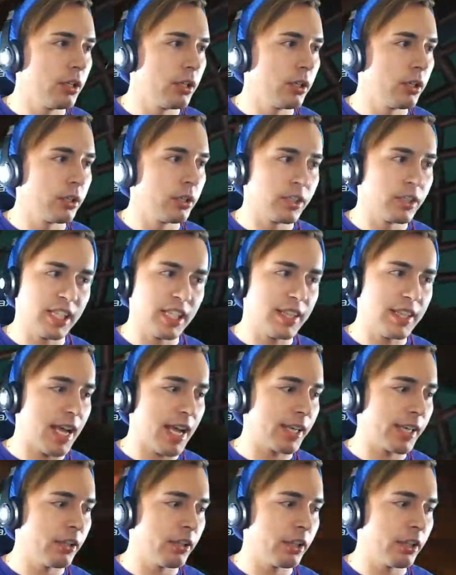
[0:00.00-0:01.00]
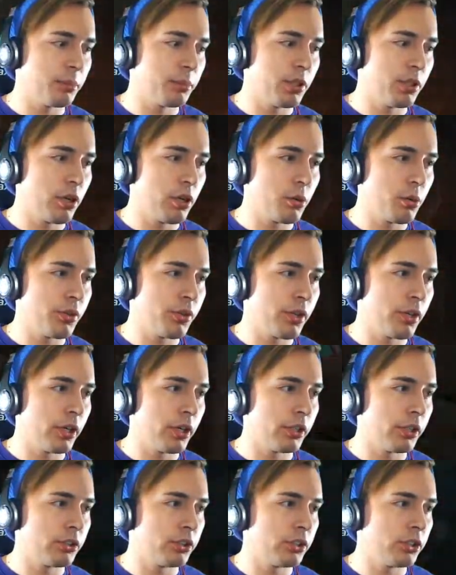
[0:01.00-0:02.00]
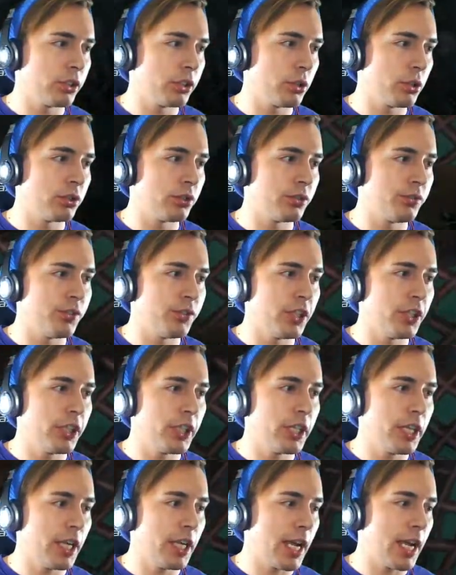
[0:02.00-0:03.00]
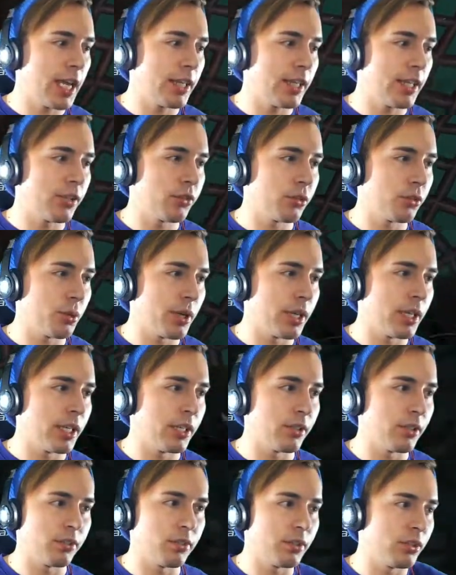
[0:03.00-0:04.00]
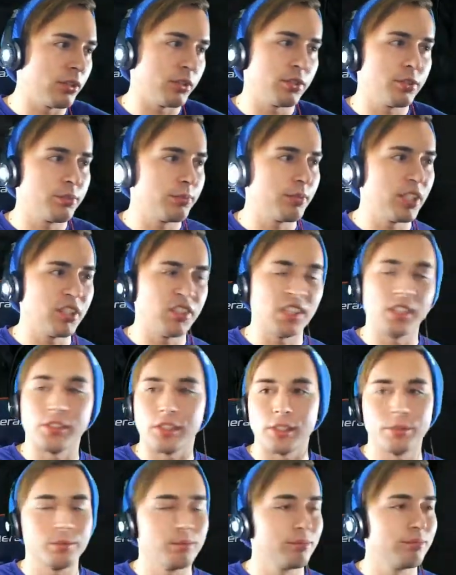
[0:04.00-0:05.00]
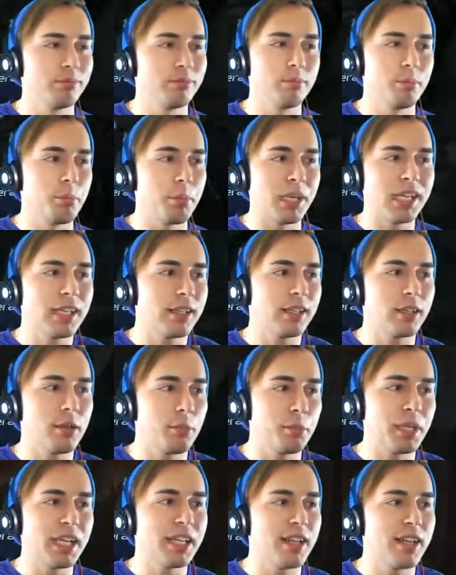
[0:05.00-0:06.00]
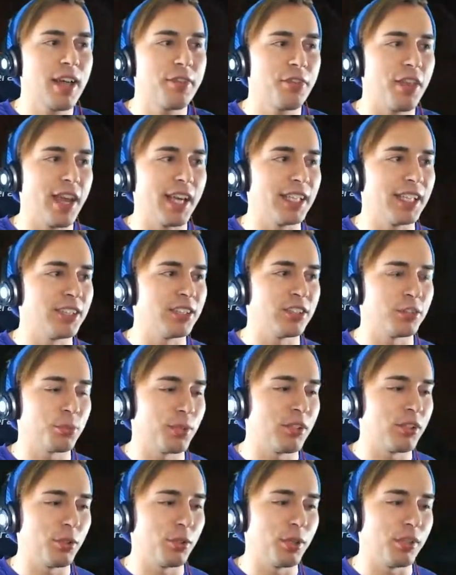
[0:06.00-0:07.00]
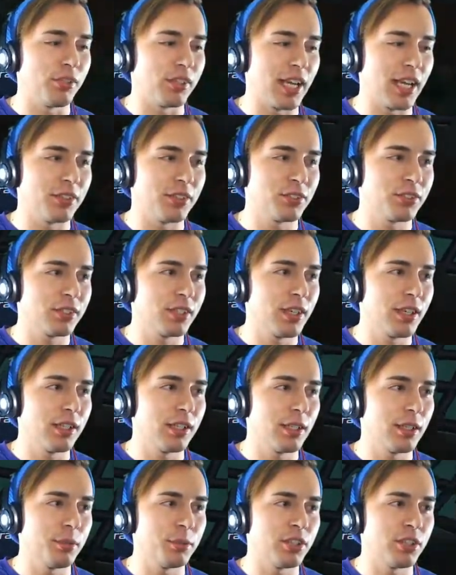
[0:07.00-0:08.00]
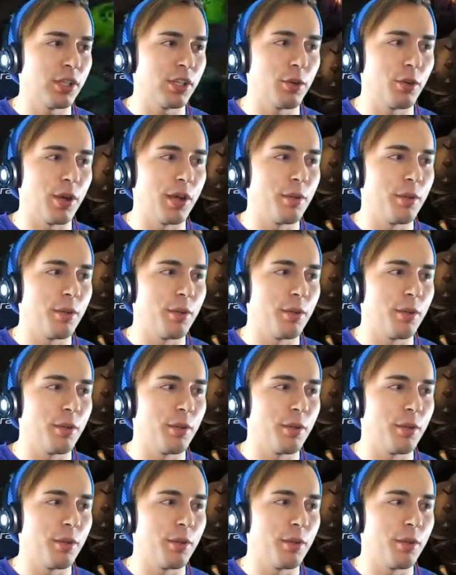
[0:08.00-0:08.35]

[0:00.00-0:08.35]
Get that killing blow with our Syndragos's Fury, and that's the way it is. It's easy. Being a Death Knight is just way too easy, guys. I'm going to tell you what.